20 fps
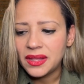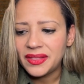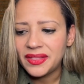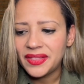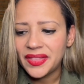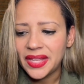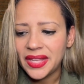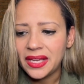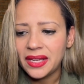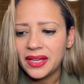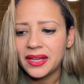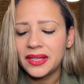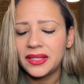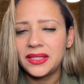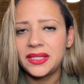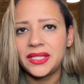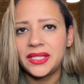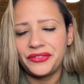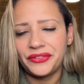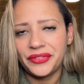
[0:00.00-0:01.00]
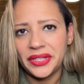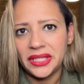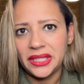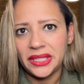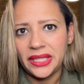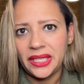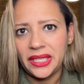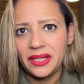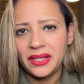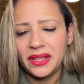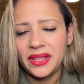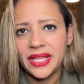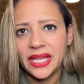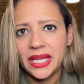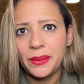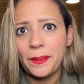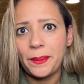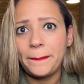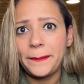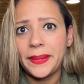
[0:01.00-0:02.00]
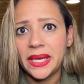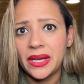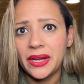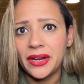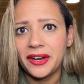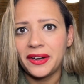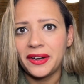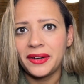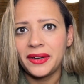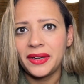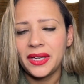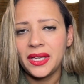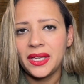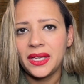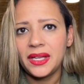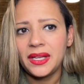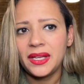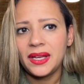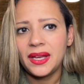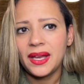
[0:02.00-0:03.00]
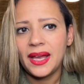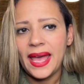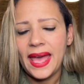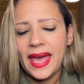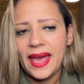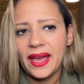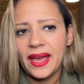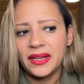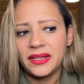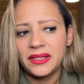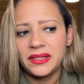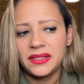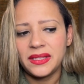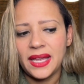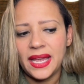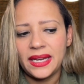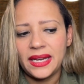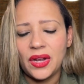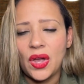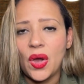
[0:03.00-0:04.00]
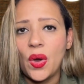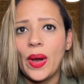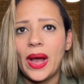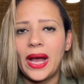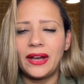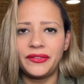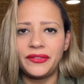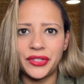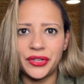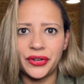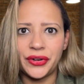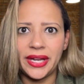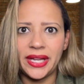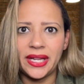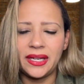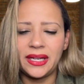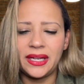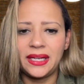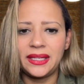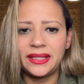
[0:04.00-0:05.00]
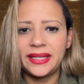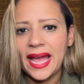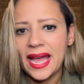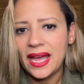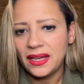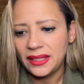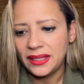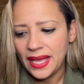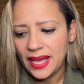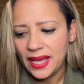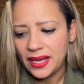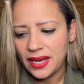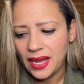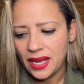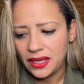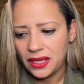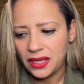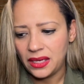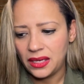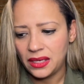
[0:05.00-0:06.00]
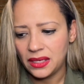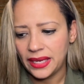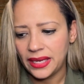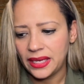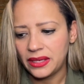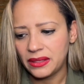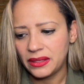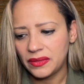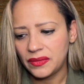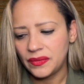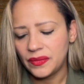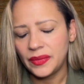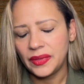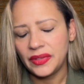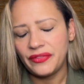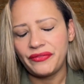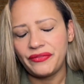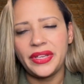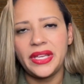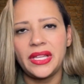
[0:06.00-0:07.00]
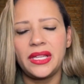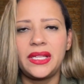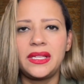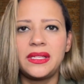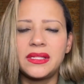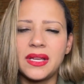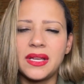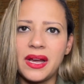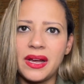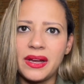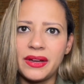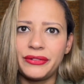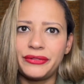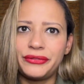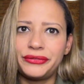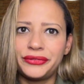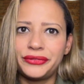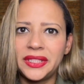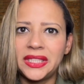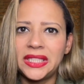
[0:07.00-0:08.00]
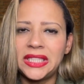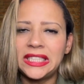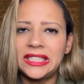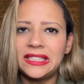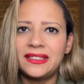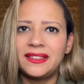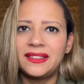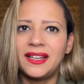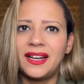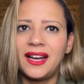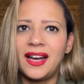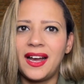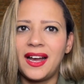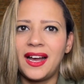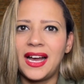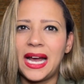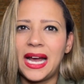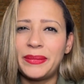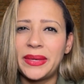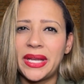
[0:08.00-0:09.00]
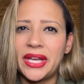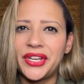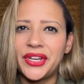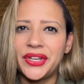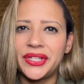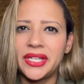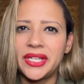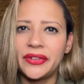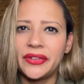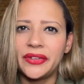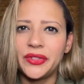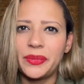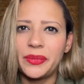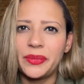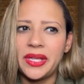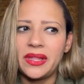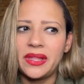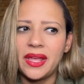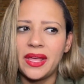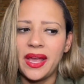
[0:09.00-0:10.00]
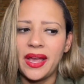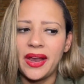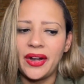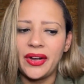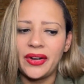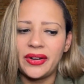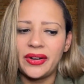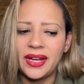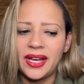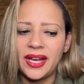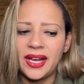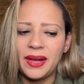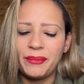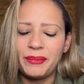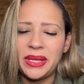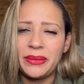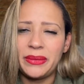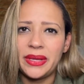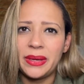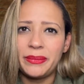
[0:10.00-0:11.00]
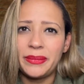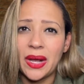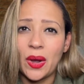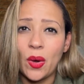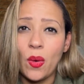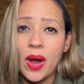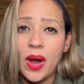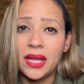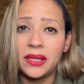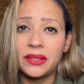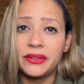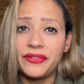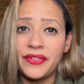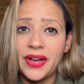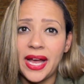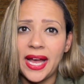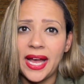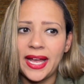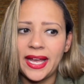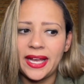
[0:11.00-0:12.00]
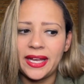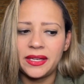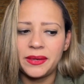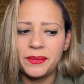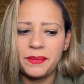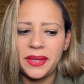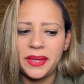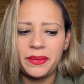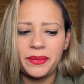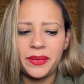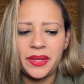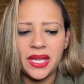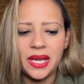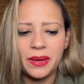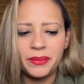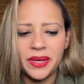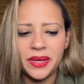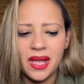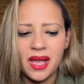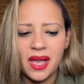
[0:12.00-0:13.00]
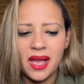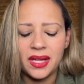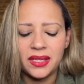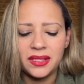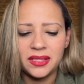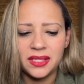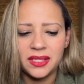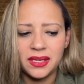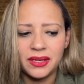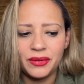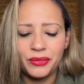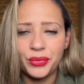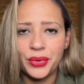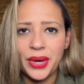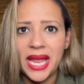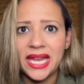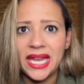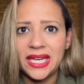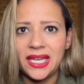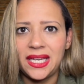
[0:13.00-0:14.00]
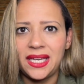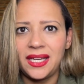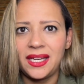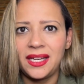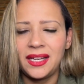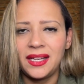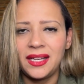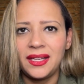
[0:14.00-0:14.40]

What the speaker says: think differently, think bigger, and go after it, and not let any like feelings of I'm not good enough to be there. Maybe I'm not qualified. Maybe I'm not ready.